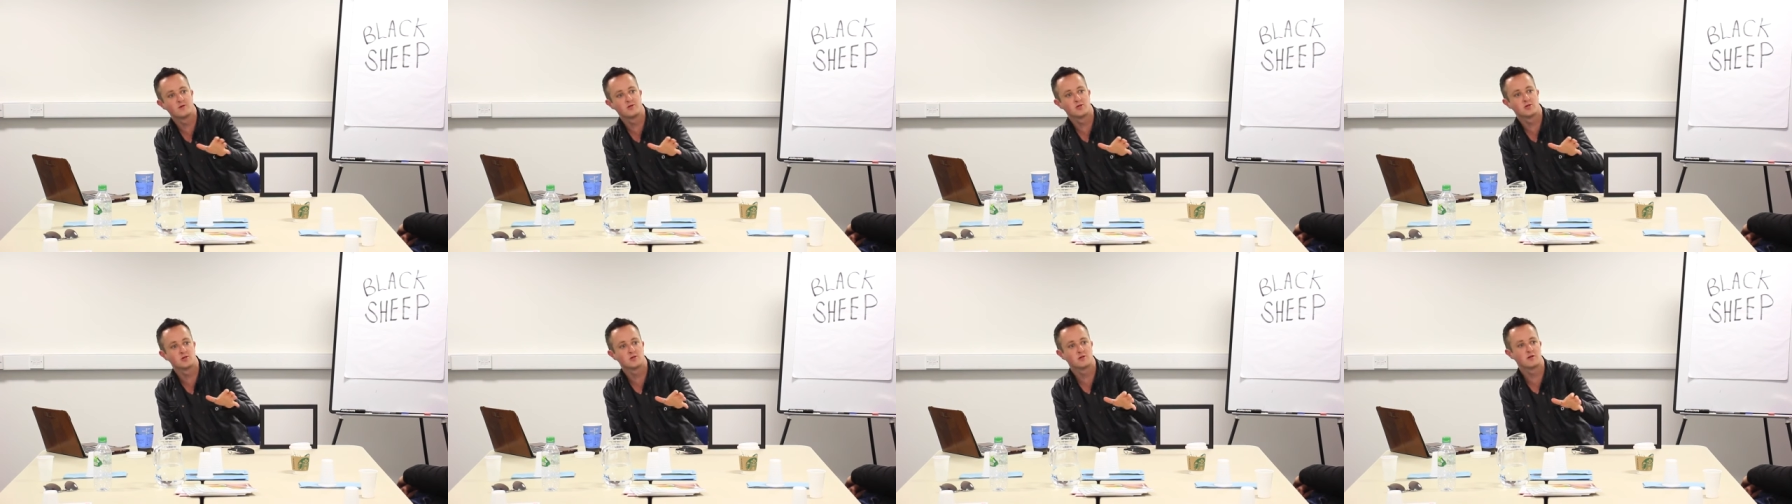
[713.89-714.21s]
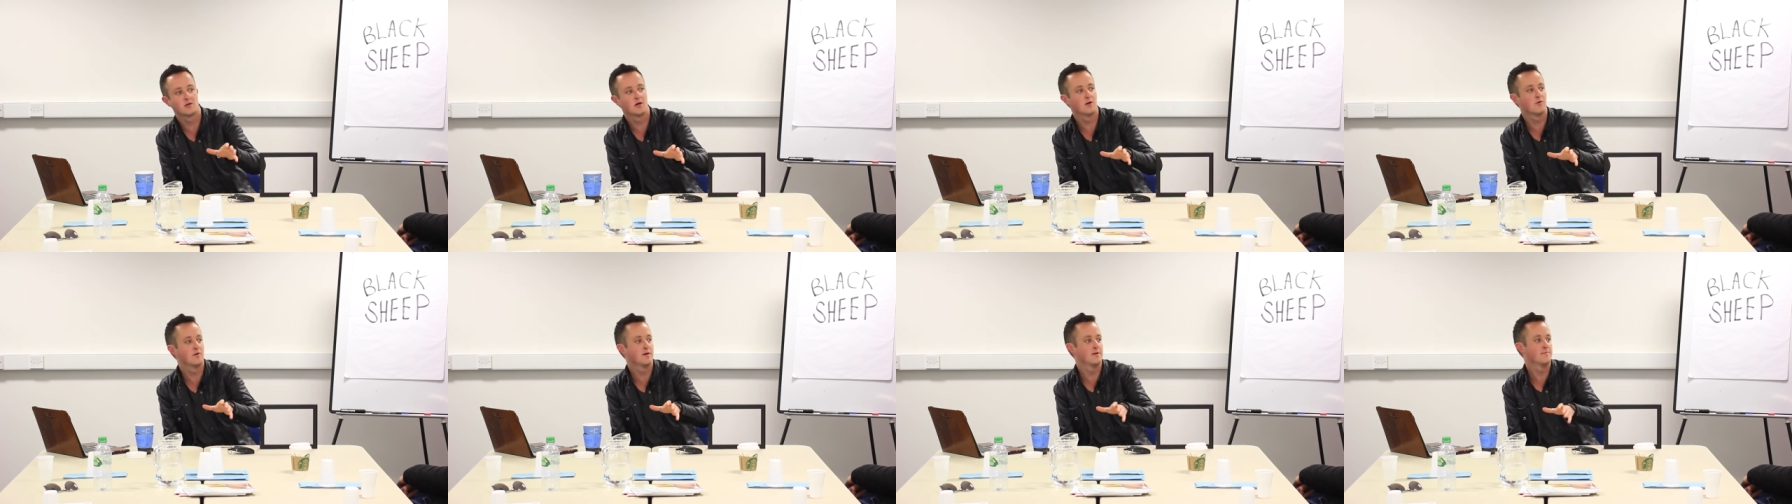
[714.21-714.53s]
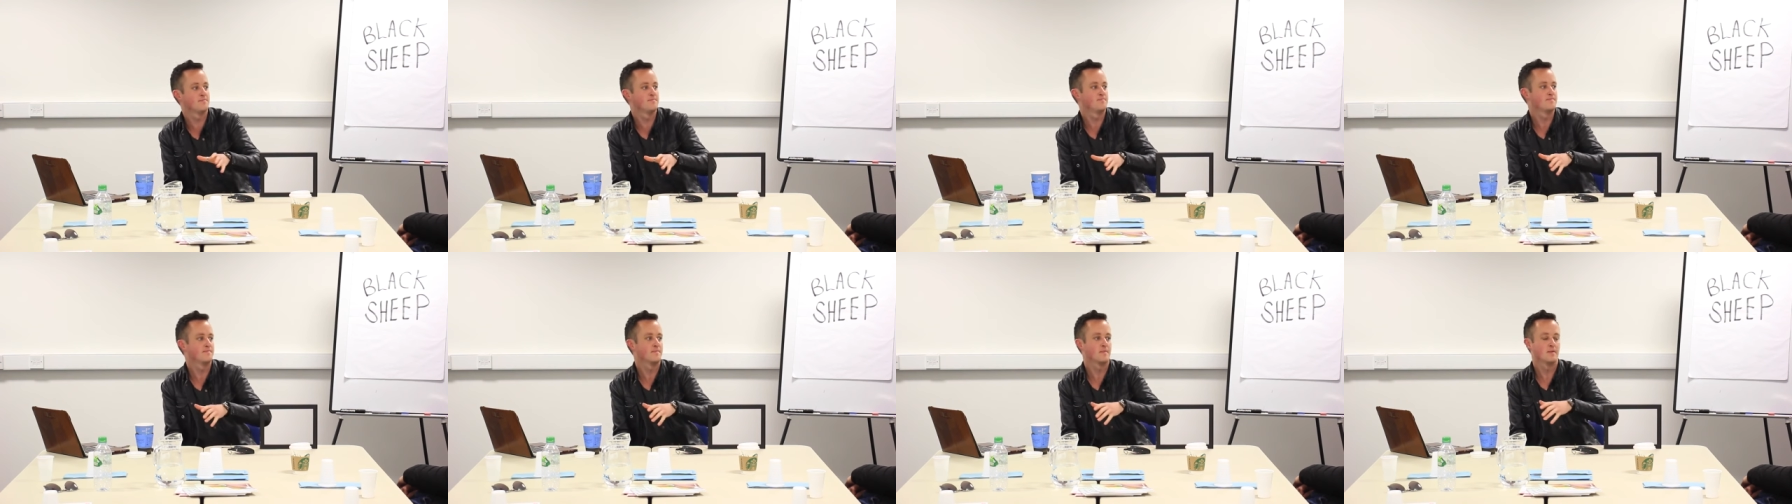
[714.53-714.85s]
we should know
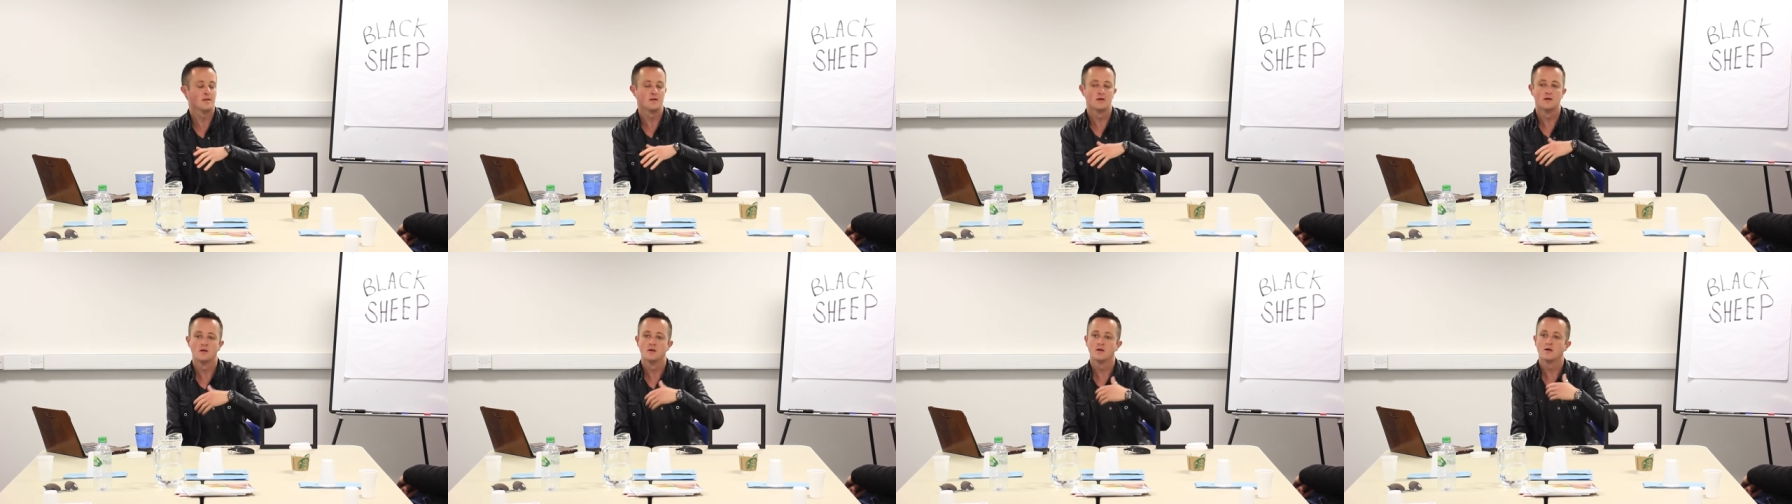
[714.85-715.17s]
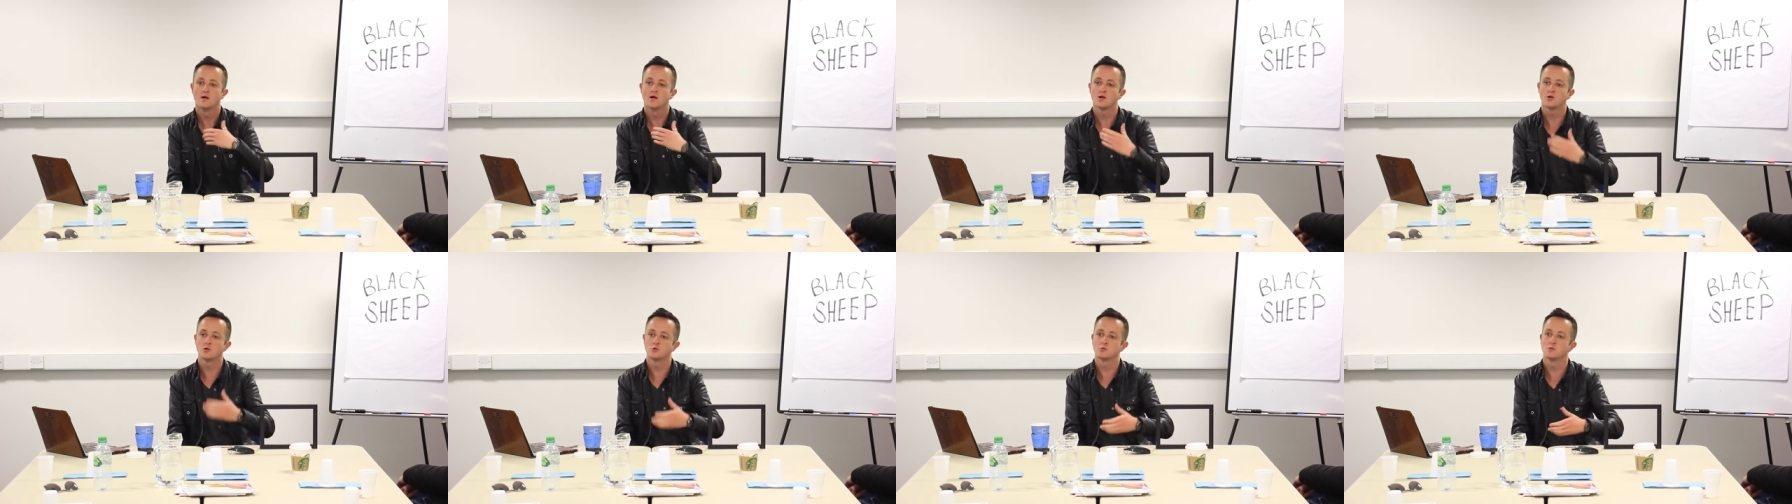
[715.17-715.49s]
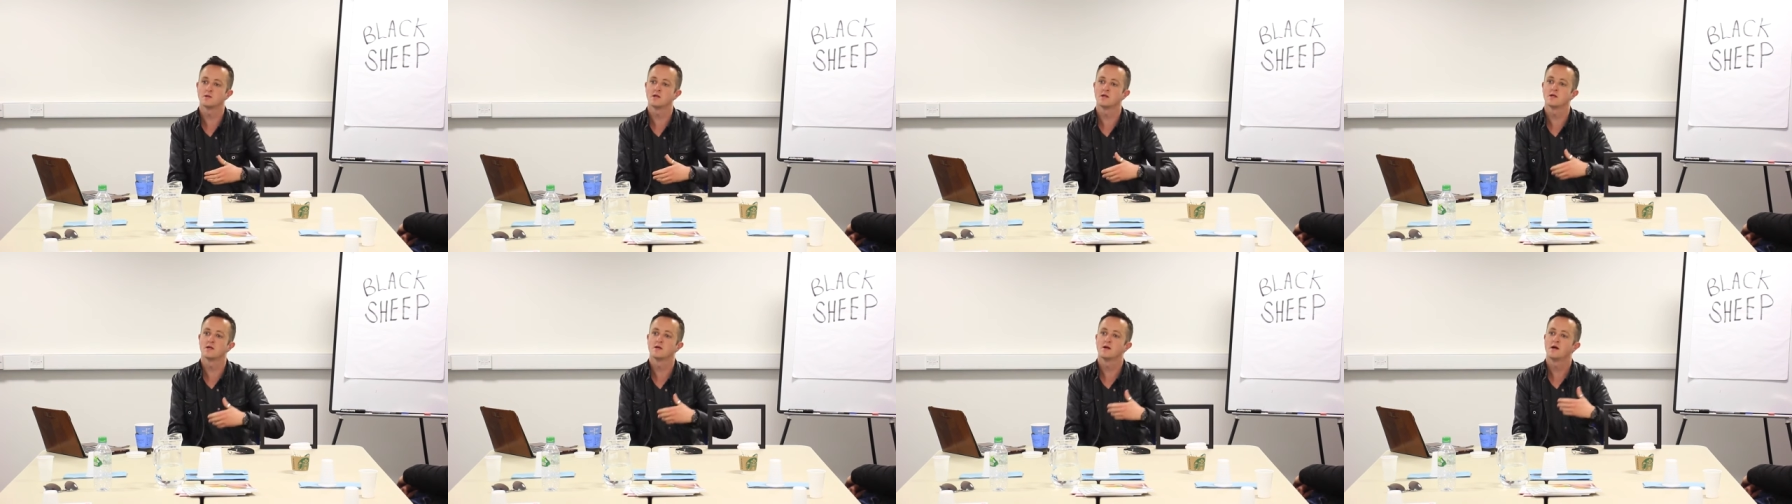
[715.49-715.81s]
it,
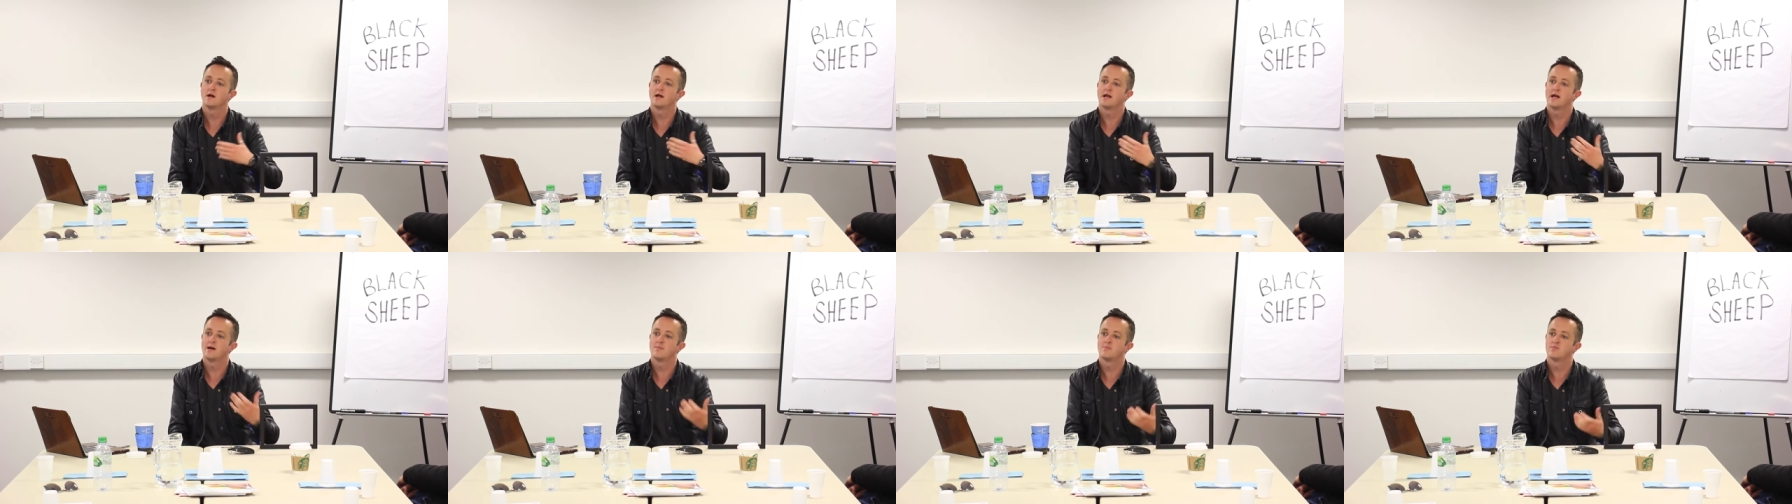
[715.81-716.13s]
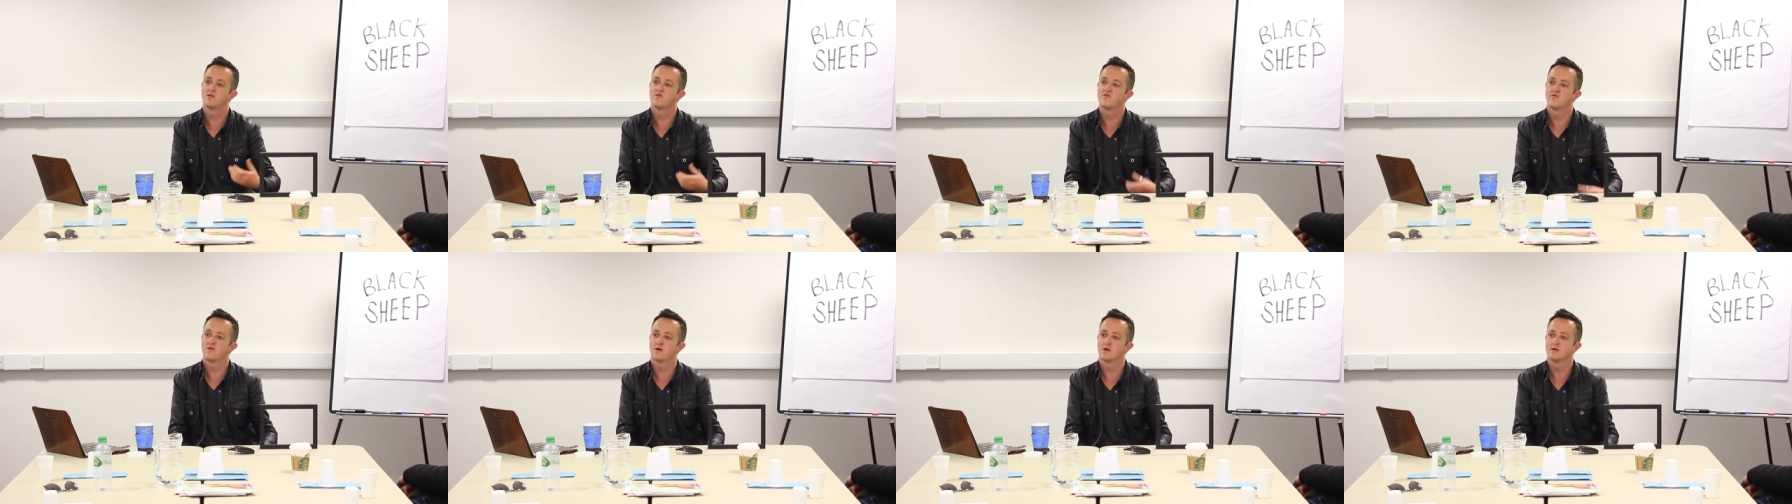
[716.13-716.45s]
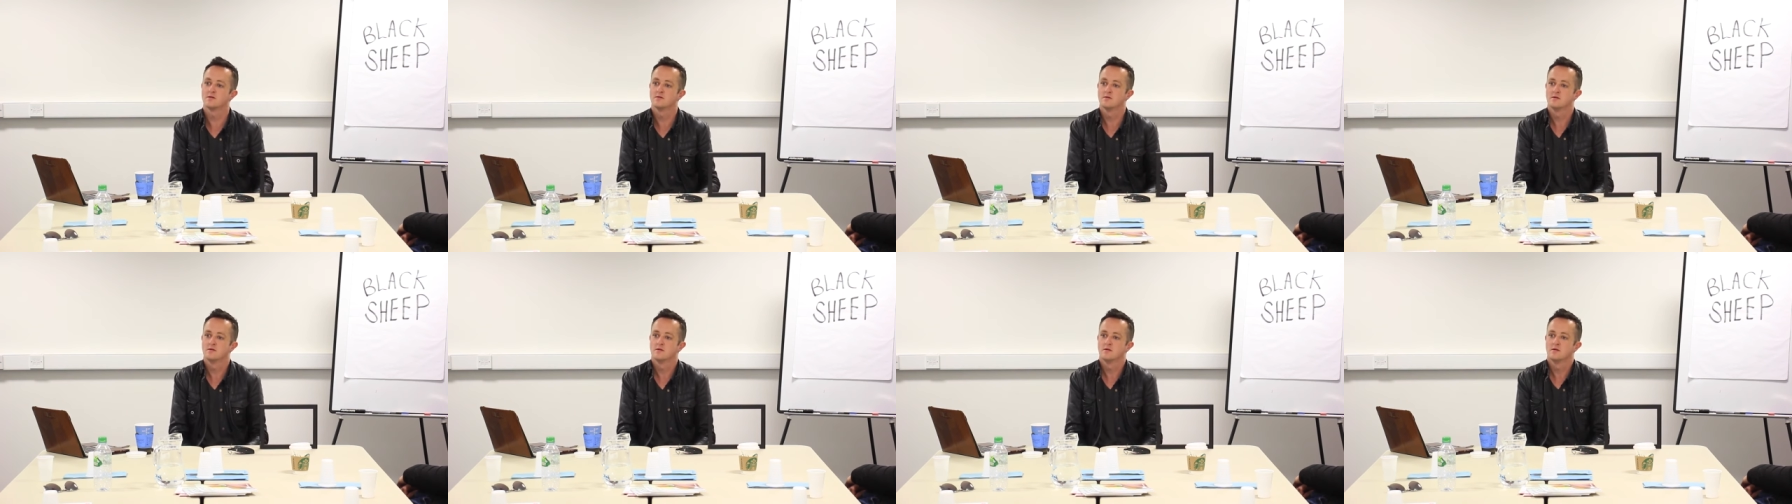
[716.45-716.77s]
agree and
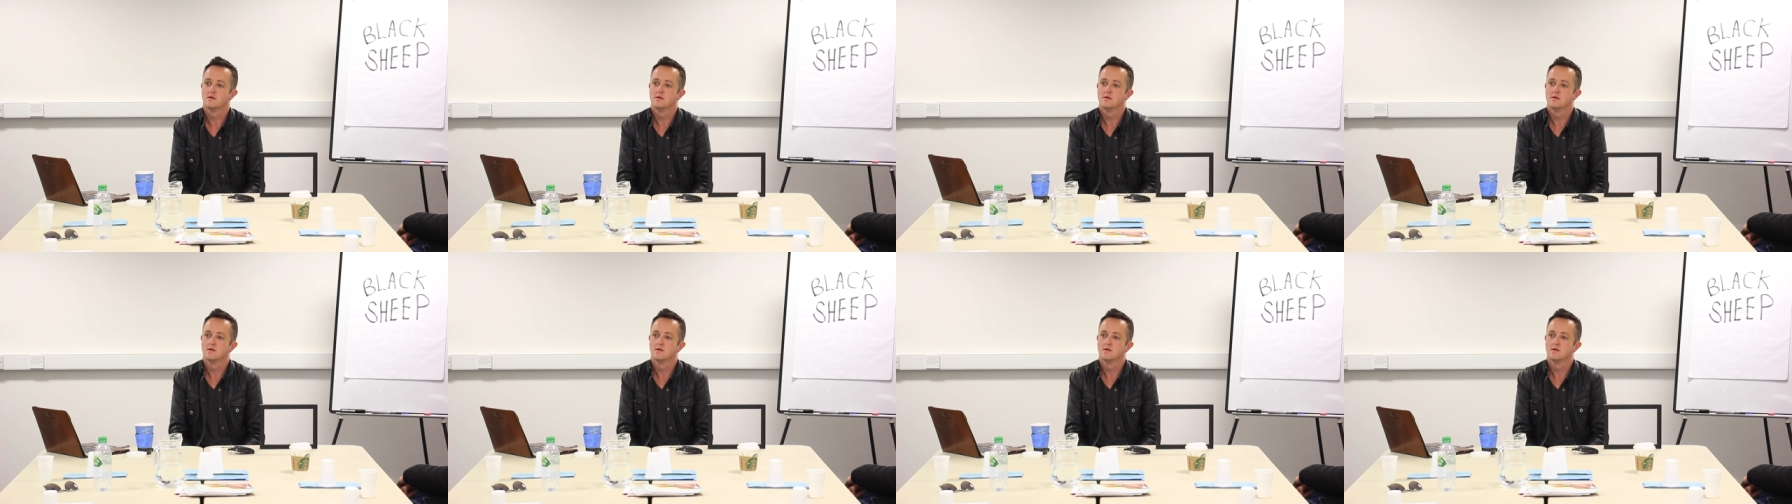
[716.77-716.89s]
amplify.